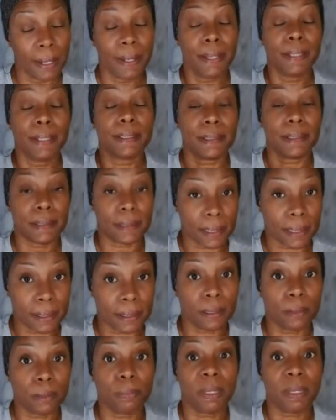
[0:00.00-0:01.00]

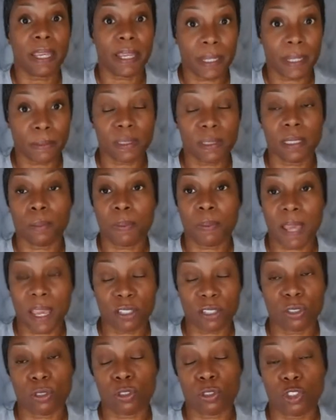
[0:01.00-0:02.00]
Some AMC
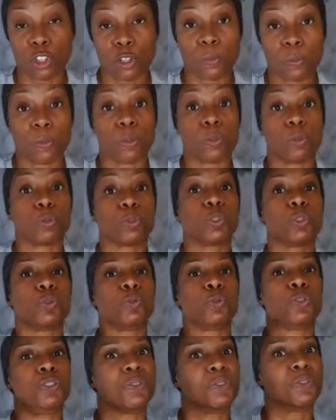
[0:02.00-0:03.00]
passenger terminals who
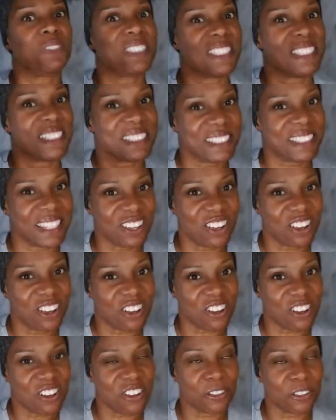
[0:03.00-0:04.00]
use this thing
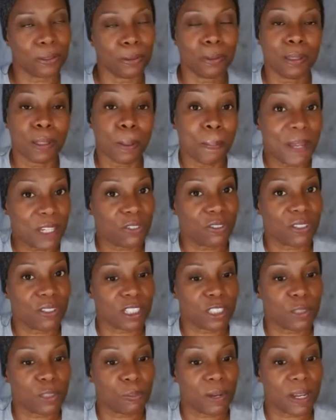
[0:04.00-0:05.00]
called the Patriot
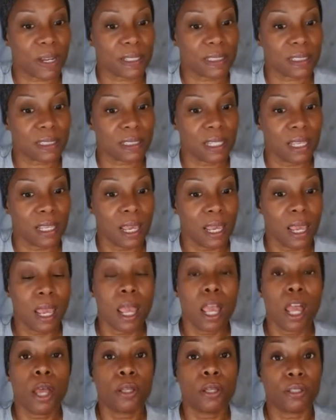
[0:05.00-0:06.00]
Express,
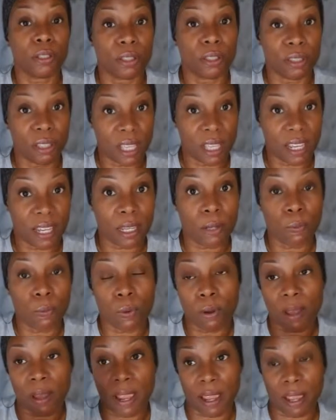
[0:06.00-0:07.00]
they will
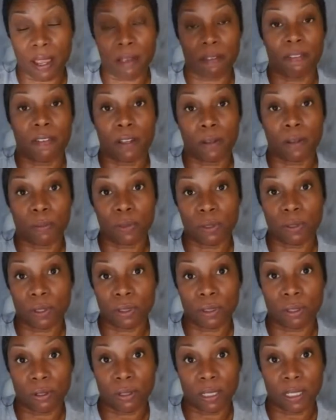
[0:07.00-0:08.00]
have up to a
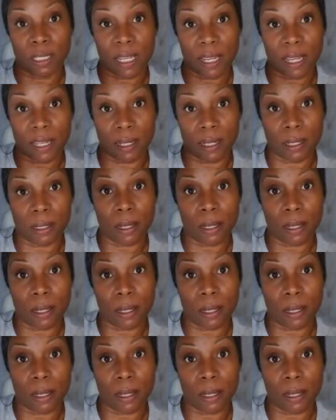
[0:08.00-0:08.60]
30-day